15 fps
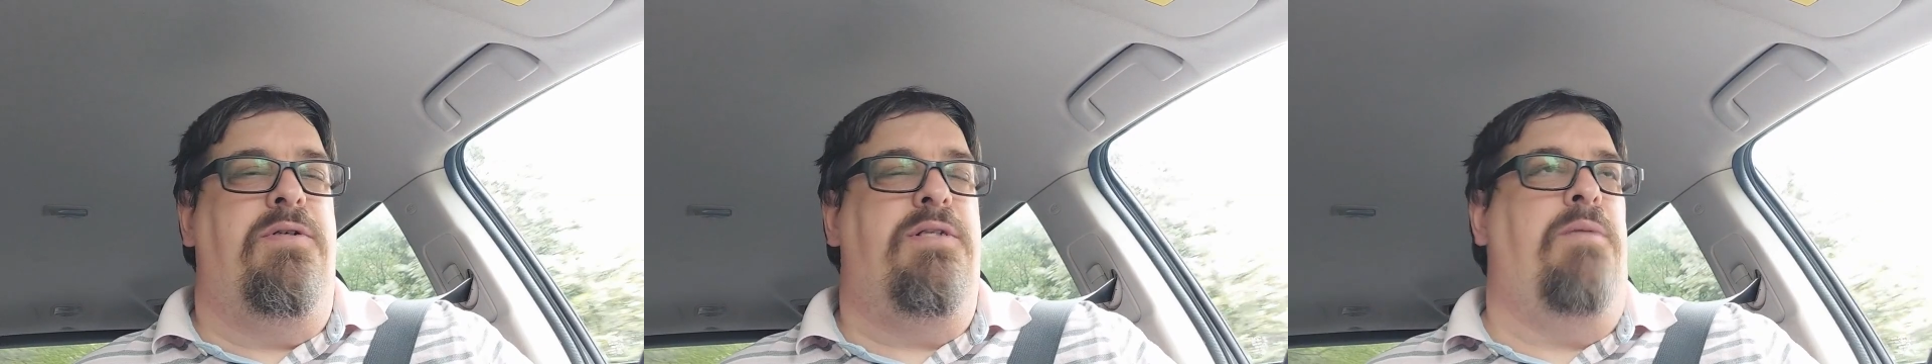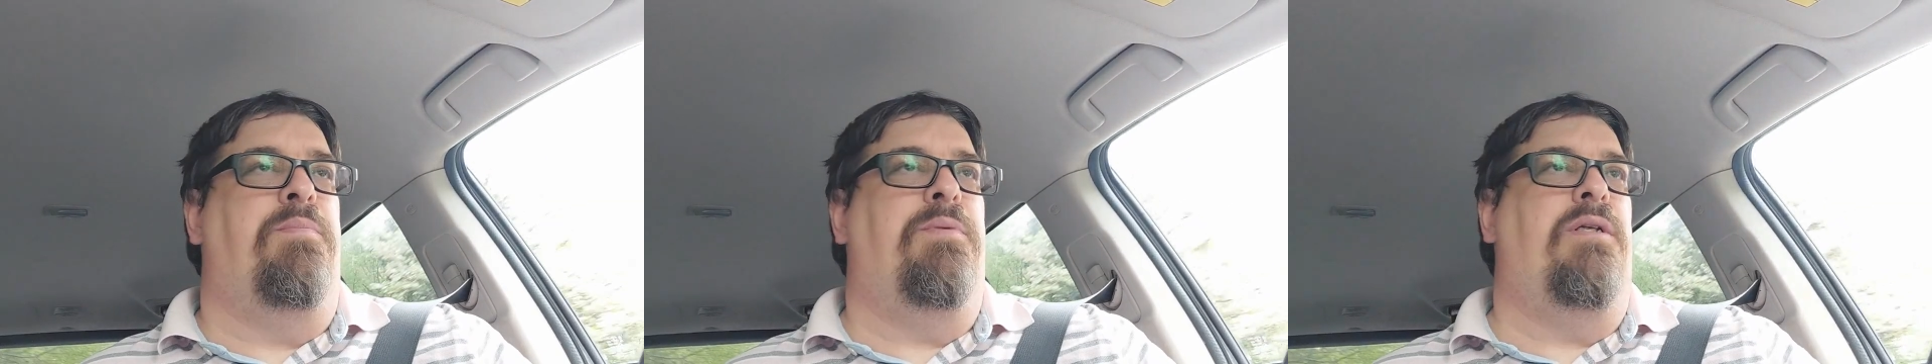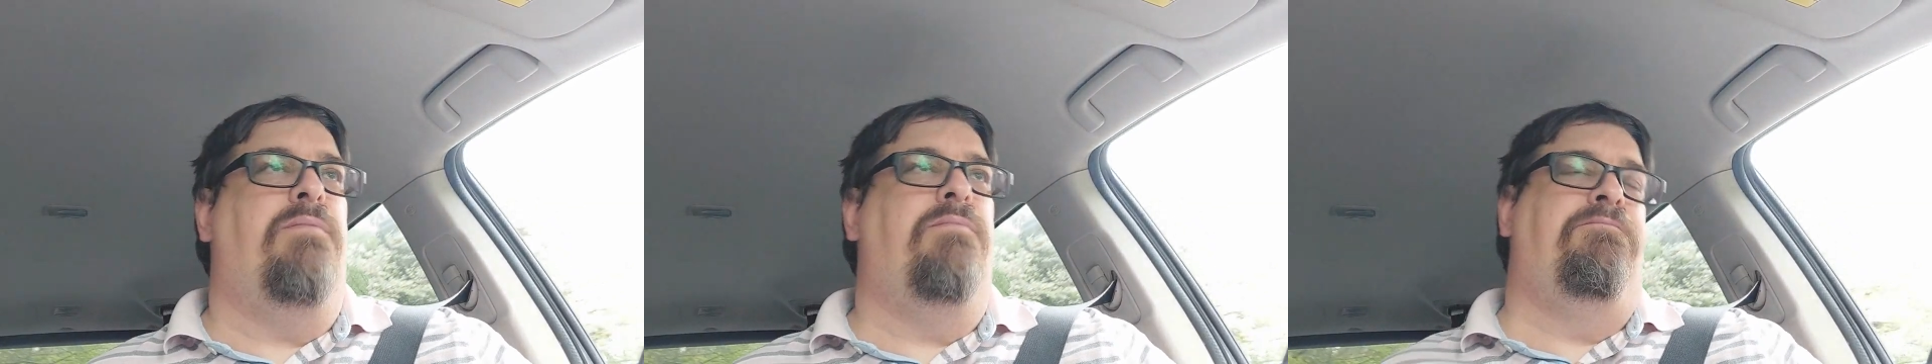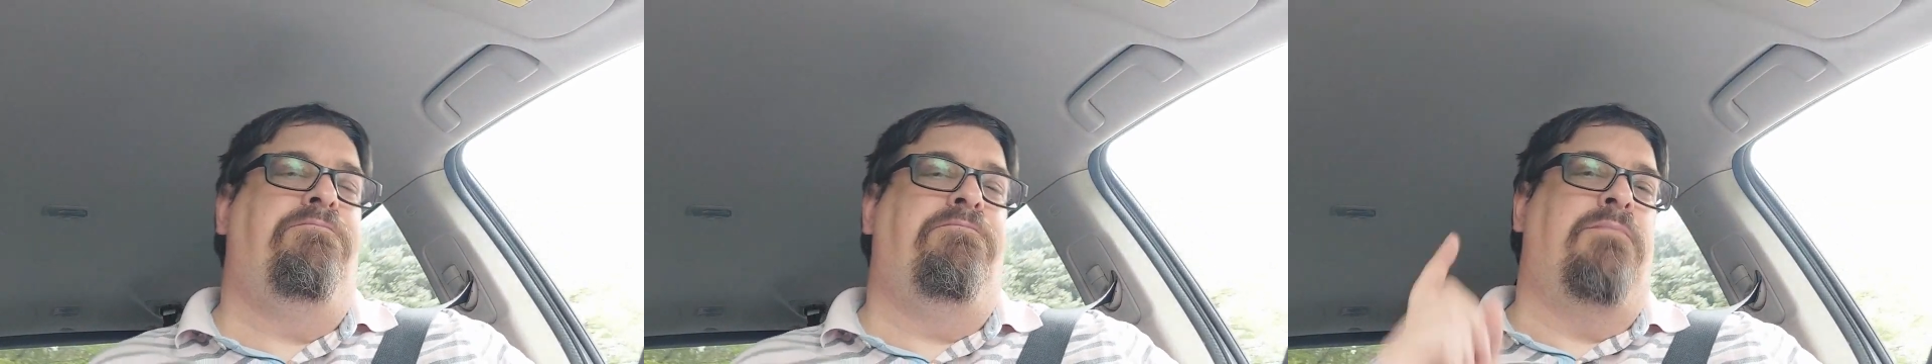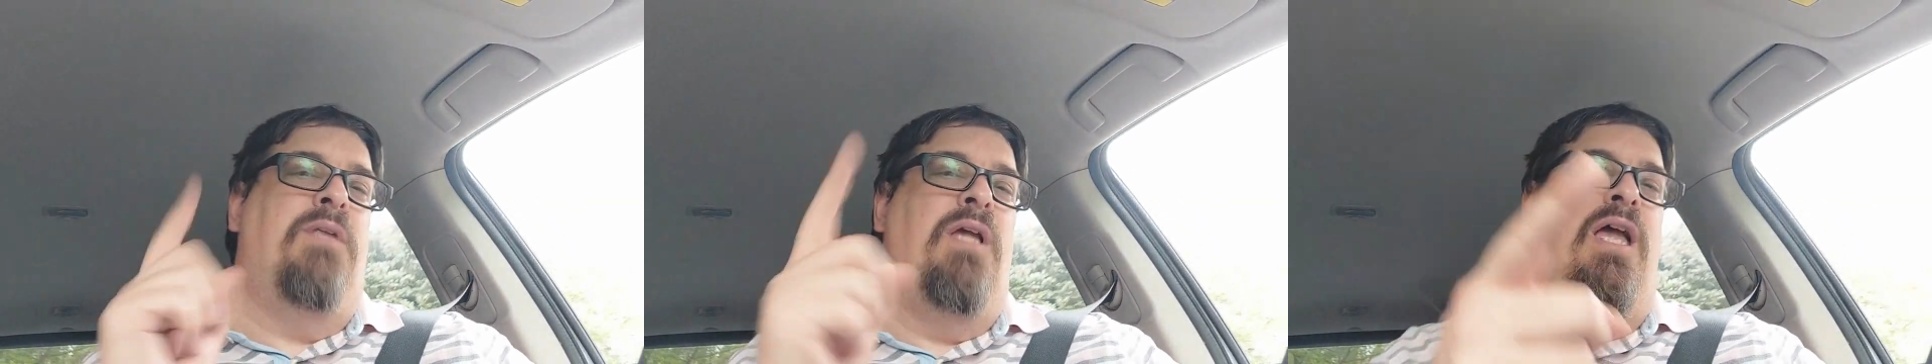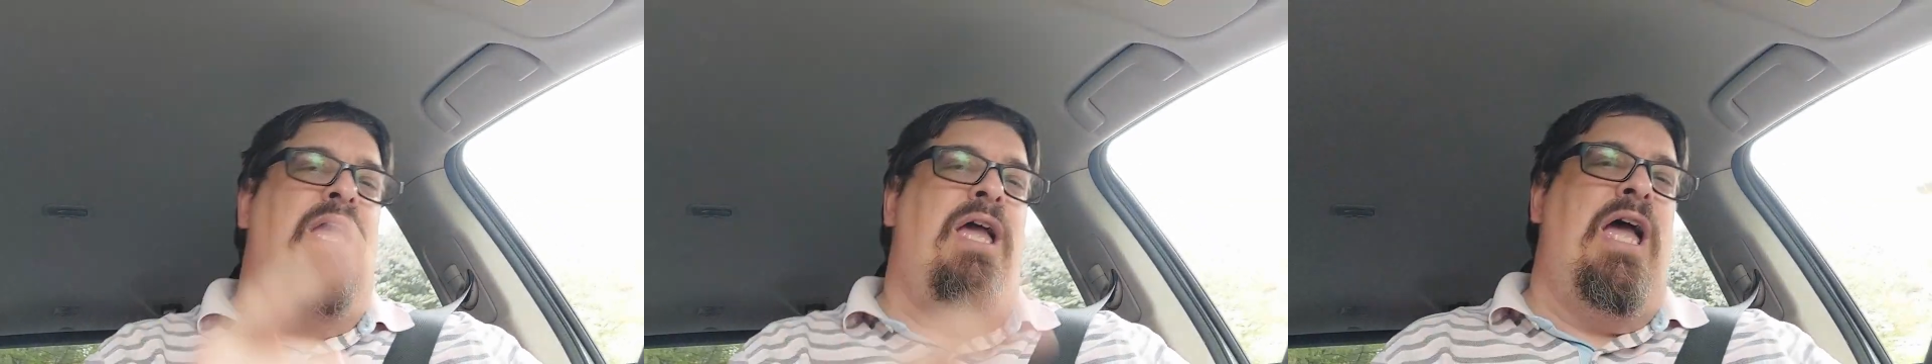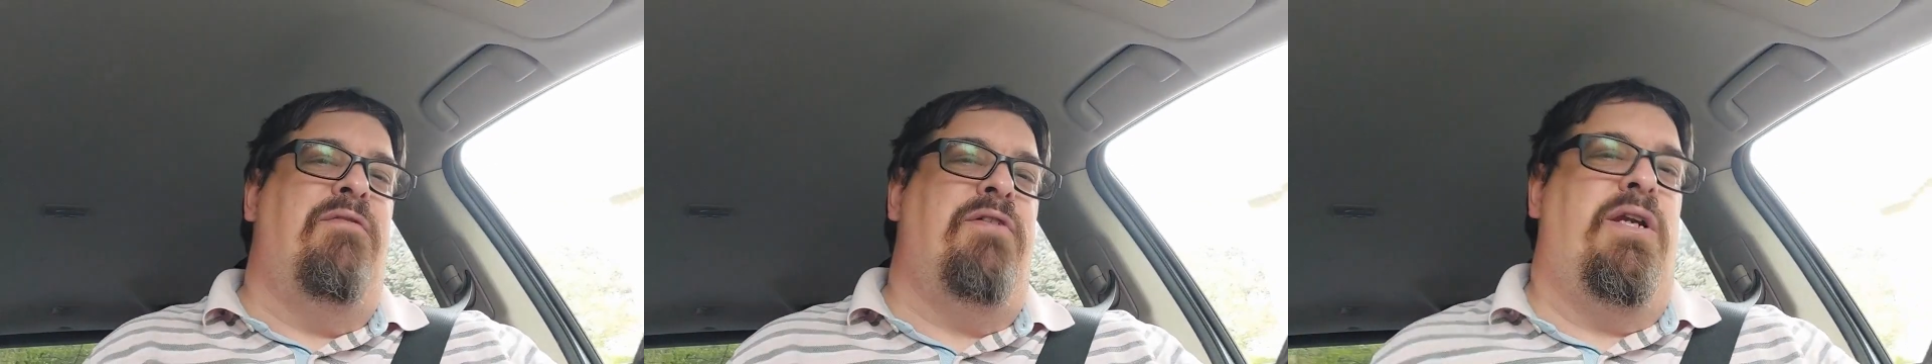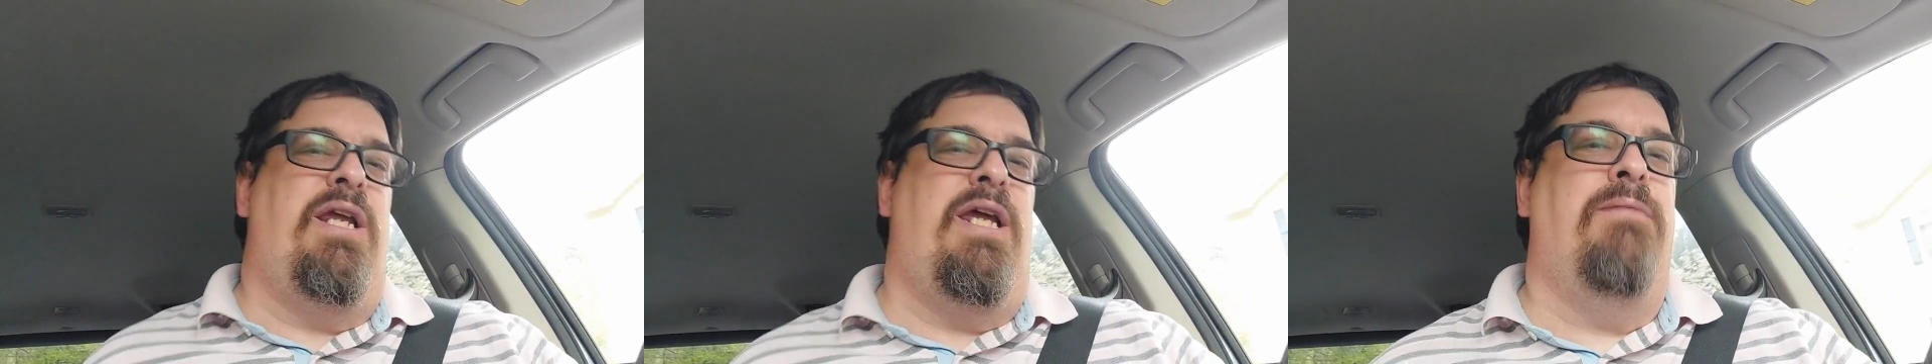something. Have
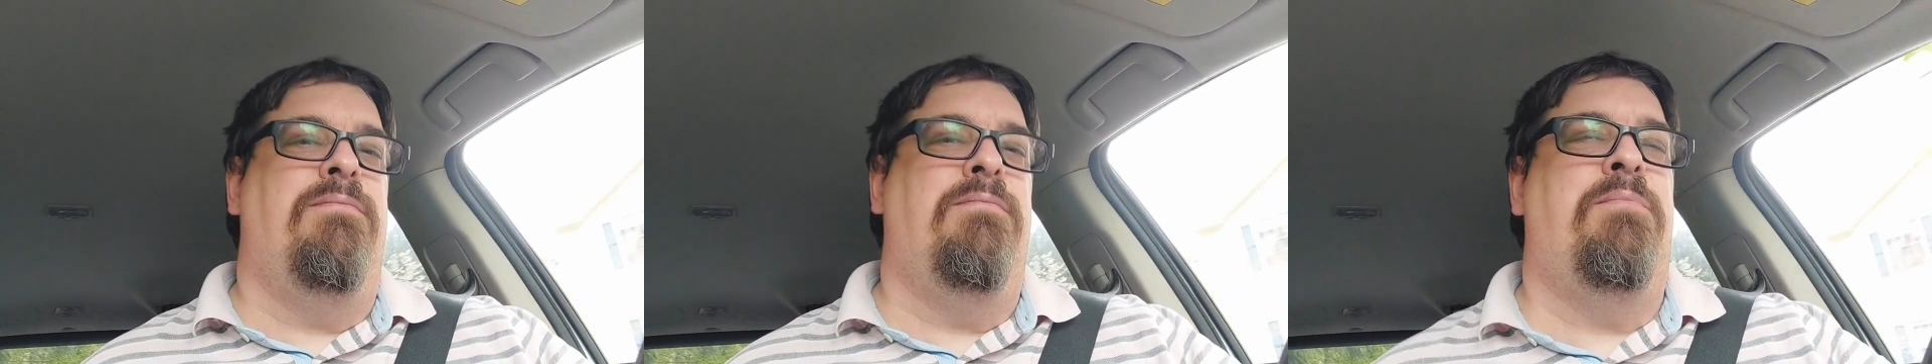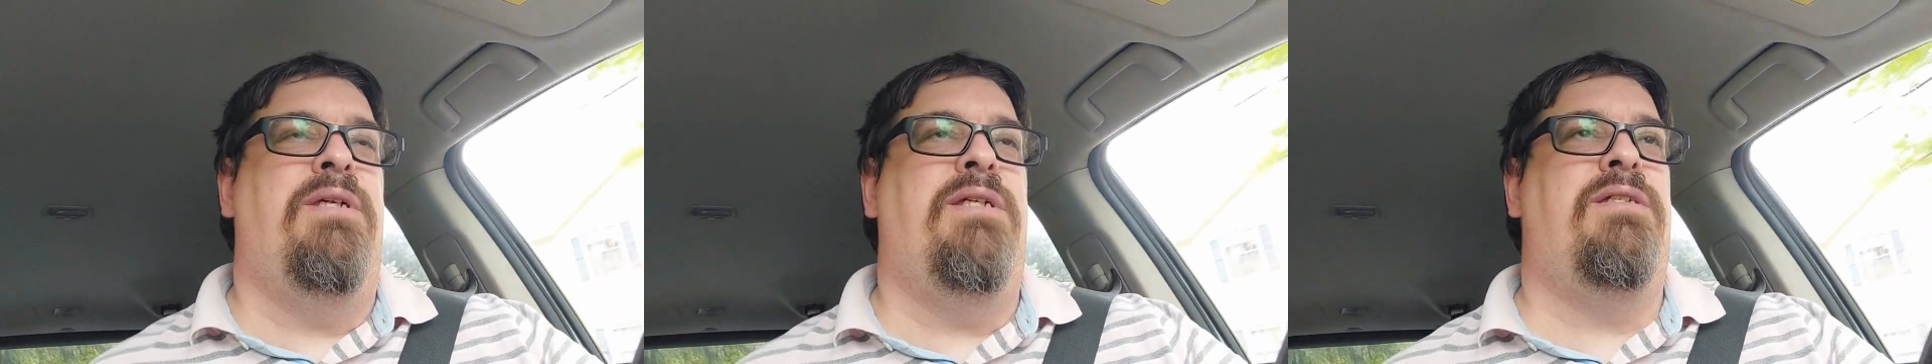a good day. Be